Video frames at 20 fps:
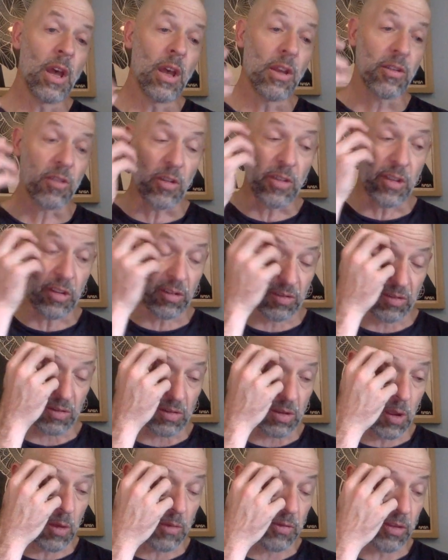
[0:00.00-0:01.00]
So this
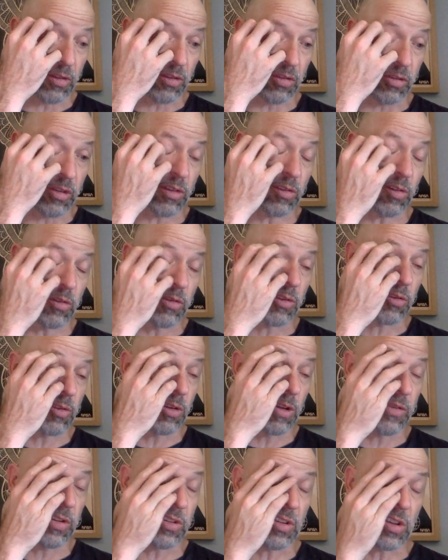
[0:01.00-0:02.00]
on the
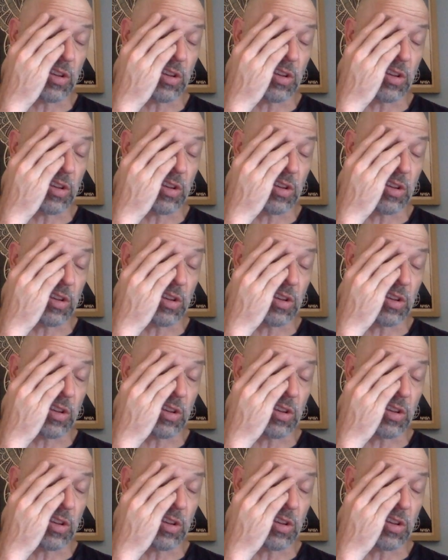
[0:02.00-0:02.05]
surface,